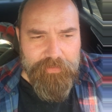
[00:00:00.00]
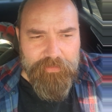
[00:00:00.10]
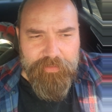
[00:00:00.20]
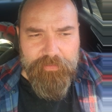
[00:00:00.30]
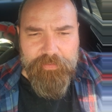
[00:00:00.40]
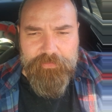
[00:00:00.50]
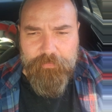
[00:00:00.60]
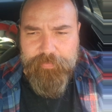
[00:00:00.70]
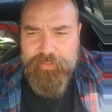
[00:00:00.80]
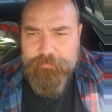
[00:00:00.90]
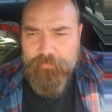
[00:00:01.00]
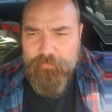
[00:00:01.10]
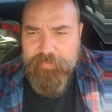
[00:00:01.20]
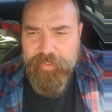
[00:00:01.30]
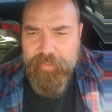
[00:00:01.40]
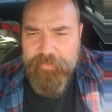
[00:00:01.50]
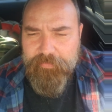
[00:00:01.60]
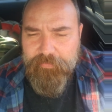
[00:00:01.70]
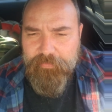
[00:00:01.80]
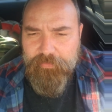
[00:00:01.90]
These are people that
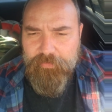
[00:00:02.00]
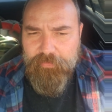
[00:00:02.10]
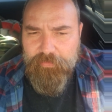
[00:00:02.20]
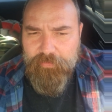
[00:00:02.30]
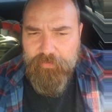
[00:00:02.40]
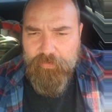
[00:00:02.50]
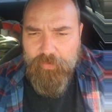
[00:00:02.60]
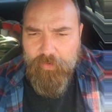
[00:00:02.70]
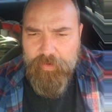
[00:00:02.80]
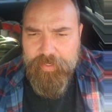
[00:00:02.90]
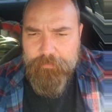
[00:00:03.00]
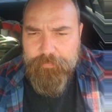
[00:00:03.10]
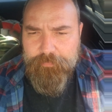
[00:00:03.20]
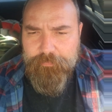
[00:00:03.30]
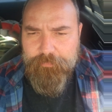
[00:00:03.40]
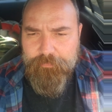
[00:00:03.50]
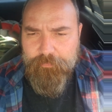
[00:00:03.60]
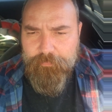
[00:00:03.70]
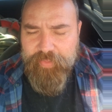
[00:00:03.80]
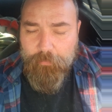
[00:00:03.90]

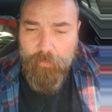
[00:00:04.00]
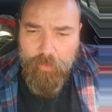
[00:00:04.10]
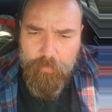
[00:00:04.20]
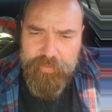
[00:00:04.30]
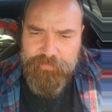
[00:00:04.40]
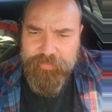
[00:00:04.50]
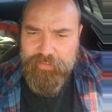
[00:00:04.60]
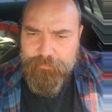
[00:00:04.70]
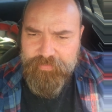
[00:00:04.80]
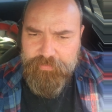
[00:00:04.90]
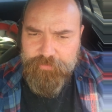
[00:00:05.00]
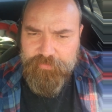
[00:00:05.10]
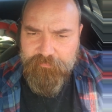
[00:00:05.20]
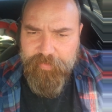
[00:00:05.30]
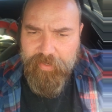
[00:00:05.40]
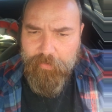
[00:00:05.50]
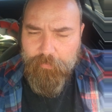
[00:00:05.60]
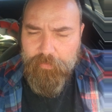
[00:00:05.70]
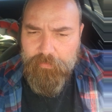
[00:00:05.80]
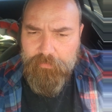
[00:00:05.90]
will always be in a position of
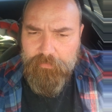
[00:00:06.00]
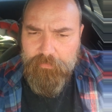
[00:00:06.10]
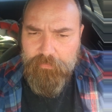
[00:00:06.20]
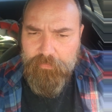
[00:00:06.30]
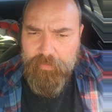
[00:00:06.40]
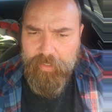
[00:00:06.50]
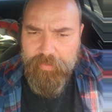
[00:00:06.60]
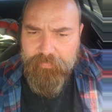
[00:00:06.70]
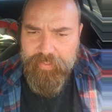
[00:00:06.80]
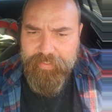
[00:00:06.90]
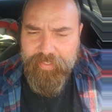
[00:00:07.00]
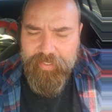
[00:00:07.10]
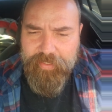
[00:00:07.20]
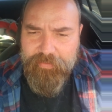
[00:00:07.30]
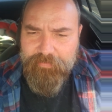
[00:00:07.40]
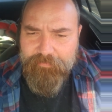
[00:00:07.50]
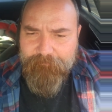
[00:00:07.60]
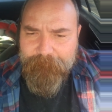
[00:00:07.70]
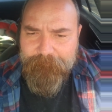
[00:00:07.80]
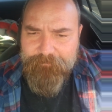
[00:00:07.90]
power, and they can't.
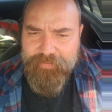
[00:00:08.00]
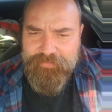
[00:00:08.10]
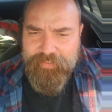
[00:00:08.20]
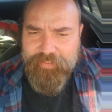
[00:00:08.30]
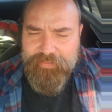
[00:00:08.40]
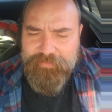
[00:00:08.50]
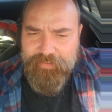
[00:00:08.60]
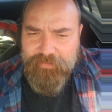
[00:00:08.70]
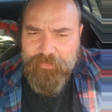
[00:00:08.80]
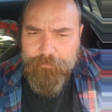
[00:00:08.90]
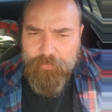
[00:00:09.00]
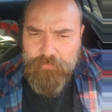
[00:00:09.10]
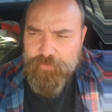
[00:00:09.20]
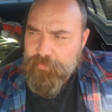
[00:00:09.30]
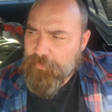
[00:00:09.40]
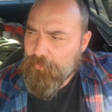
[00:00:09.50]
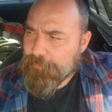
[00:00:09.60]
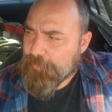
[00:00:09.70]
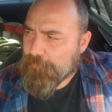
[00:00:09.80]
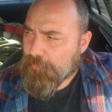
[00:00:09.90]
It's like a compulsion. When
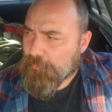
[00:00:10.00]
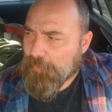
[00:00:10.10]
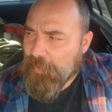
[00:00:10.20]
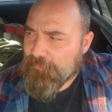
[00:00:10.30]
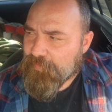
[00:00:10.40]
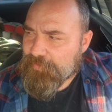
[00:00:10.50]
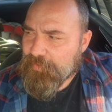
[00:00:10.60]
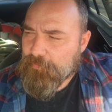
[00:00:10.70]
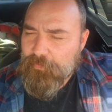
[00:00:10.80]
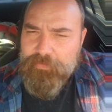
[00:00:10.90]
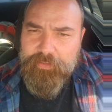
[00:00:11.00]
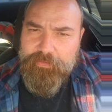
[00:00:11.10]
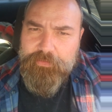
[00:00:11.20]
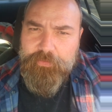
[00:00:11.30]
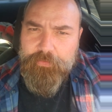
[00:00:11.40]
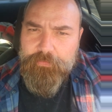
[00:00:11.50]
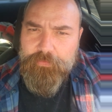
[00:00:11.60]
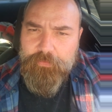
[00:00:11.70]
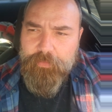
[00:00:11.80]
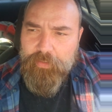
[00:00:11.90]
people go live and they say they're addicted to
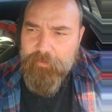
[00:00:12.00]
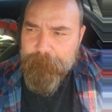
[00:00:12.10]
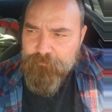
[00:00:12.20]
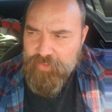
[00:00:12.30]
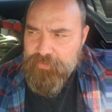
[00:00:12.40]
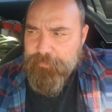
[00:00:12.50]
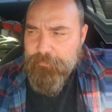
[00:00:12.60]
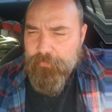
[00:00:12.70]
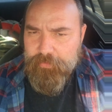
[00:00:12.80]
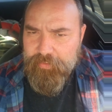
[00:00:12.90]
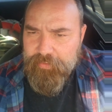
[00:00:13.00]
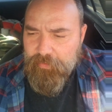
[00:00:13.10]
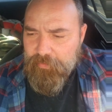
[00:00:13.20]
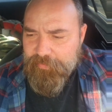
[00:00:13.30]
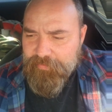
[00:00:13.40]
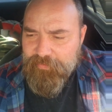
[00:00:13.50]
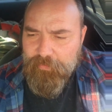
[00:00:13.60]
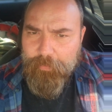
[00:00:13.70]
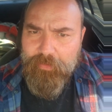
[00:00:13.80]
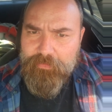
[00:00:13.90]
YouTube, these people are addicted to
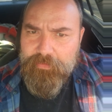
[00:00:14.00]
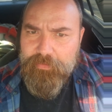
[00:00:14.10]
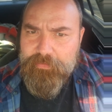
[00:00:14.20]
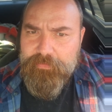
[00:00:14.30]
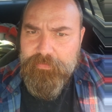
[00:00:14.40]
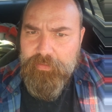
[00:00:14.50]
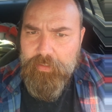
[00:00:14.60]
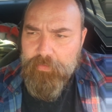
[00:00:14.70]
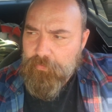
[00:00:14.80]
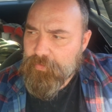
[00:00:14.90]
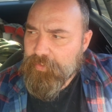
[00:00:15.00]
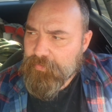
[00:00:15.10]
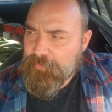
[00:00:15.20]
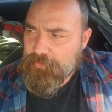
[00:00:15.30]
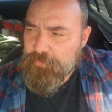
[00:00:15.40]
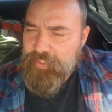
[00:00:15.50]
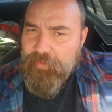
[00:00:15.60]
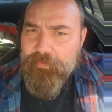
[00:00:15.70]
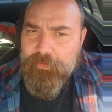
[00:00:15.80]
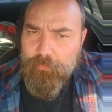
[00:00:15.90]
politics. They're addicted to
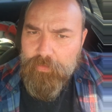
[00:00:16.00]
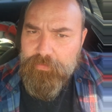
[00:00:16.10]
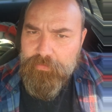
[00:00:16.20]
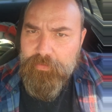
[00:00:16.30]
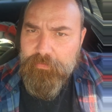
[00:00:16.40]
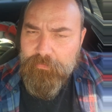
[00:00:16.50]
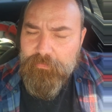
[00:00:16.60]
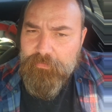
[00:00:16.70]
telling you what to do.